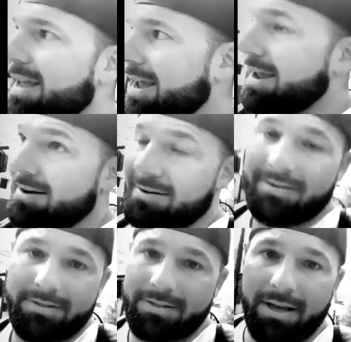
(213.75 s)
And
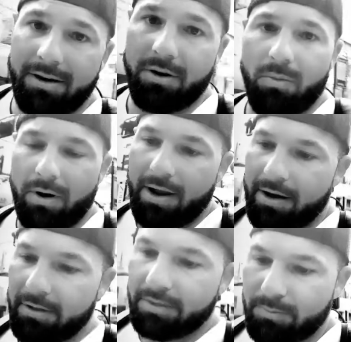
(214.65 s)
just got a good workout
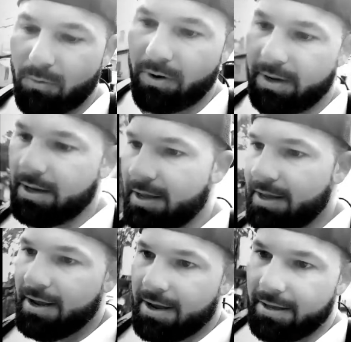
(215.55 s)
in this morning
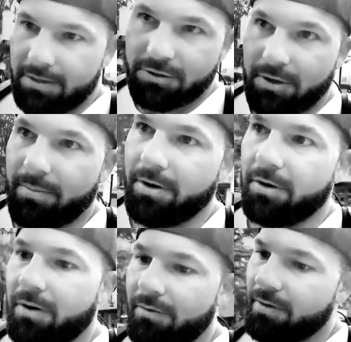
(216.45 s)
at the gym here in
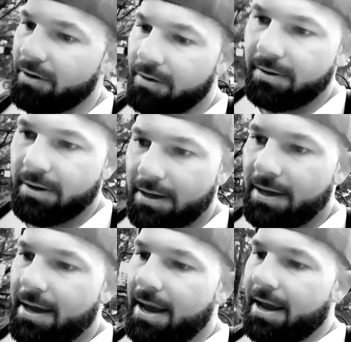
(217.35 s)
Greenville.
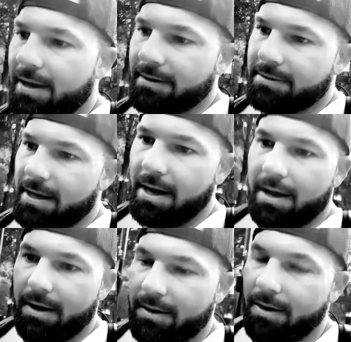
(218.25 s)
And
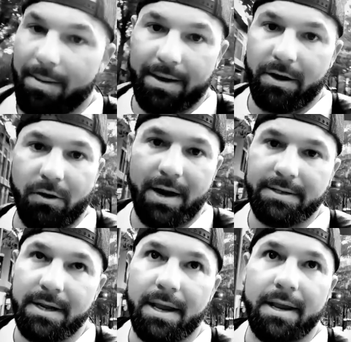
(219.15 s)
uh, gonna make it a great
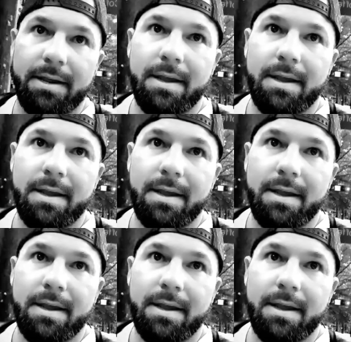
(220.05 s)
day.